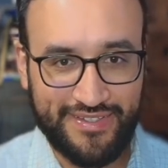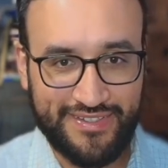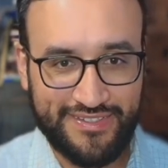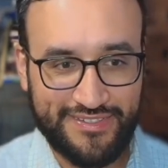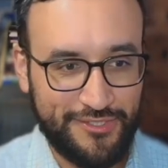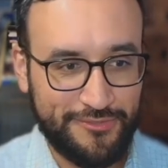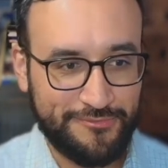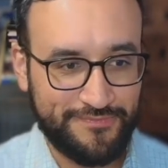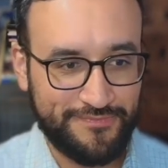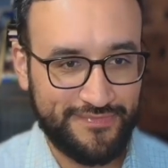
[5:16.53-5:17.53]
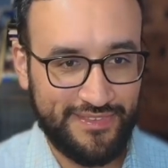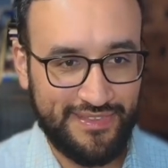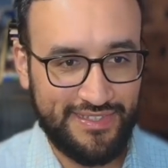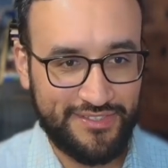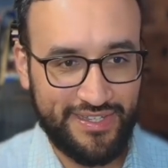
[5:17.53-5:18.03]
So
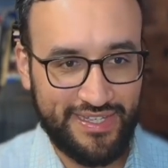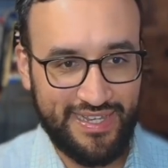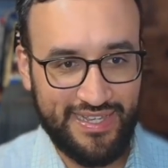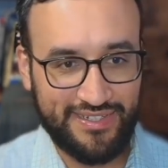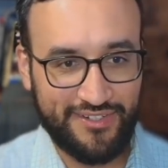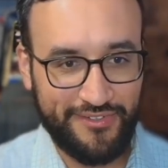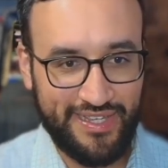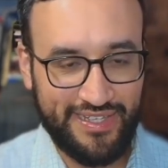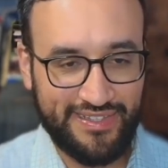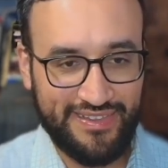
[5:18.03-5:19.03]
let's go ahead and create